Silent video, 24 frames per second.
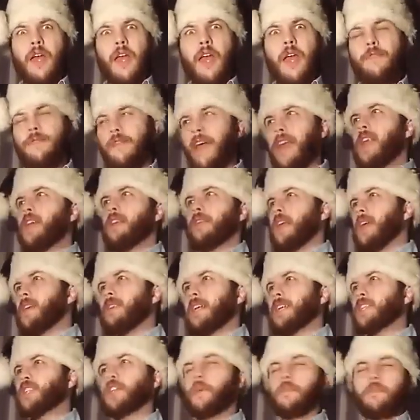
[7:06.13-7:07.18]
If anything,
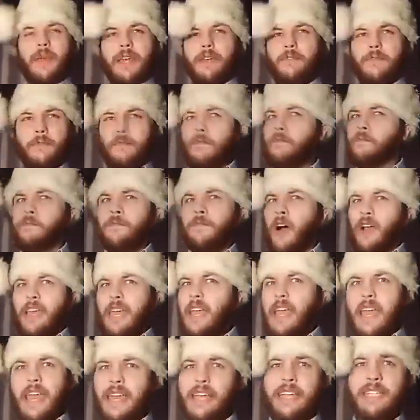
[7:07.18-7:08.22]
this should be
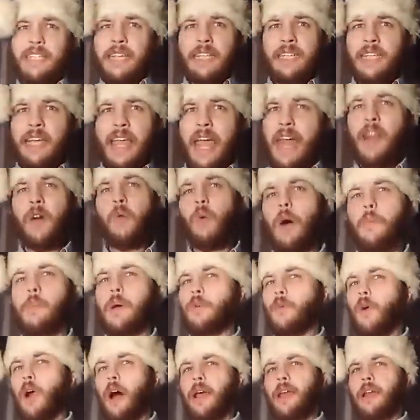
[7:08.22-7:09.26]
fucking easy to get a
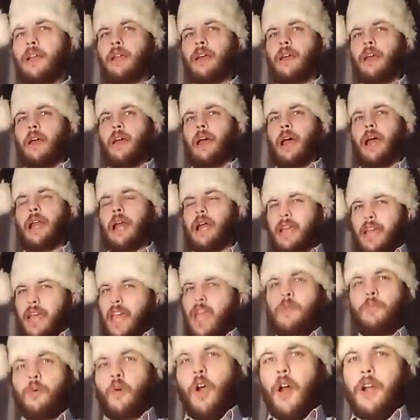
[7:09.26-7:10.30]
woman, right? And
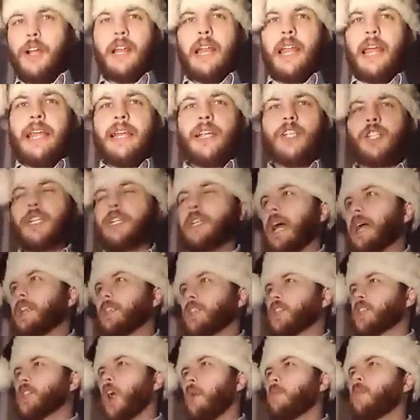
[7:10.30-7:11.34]
keep her on a leash and
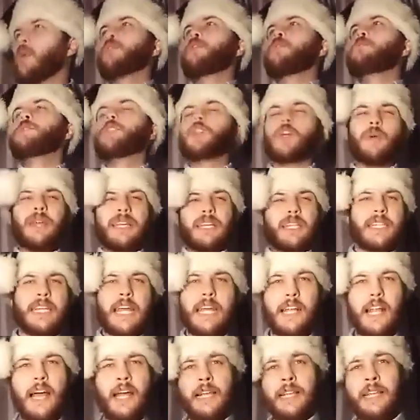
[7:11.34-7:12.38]
stop her from doing
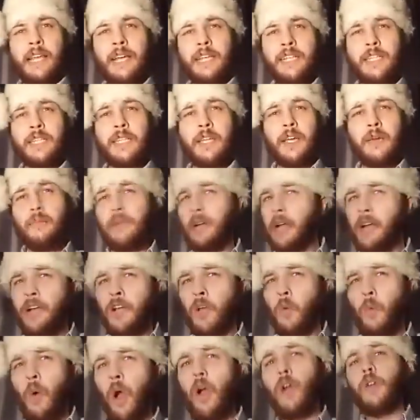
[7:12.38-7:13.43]
shit like this.
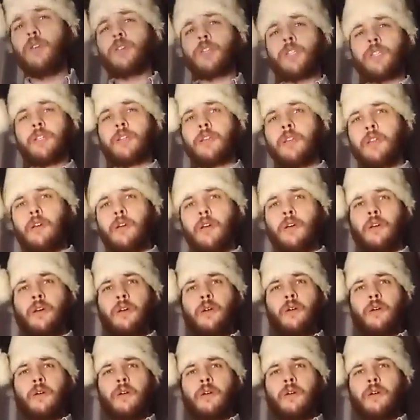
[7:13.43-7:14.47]
Millennial Woes.
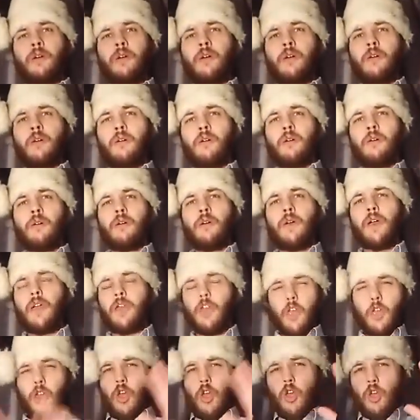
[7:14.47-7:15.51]

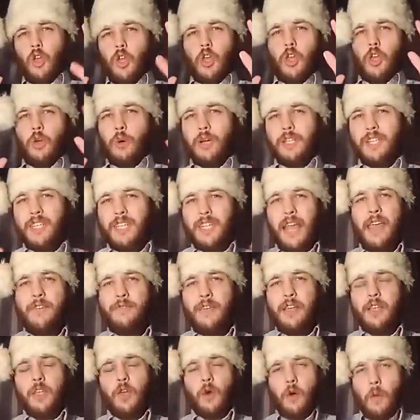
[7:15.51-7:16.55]
You're
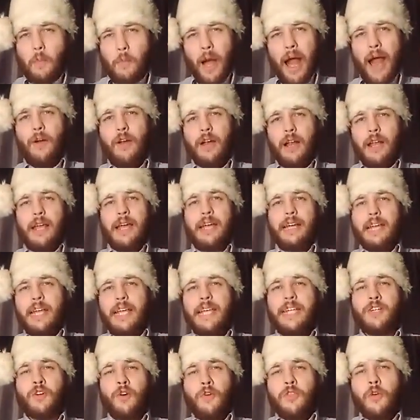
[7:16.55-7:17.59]
apparently a
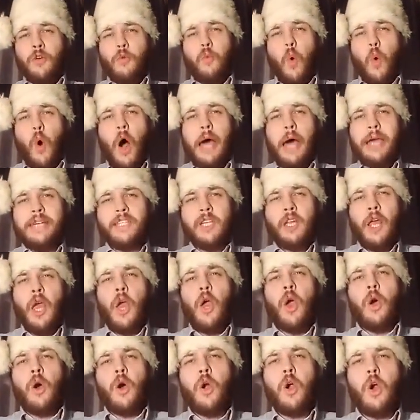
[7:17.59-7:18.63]
leader of the white
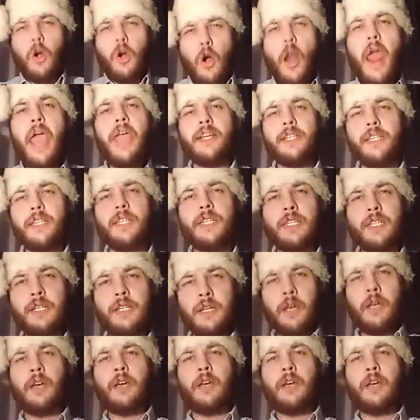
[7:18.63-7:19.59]
race.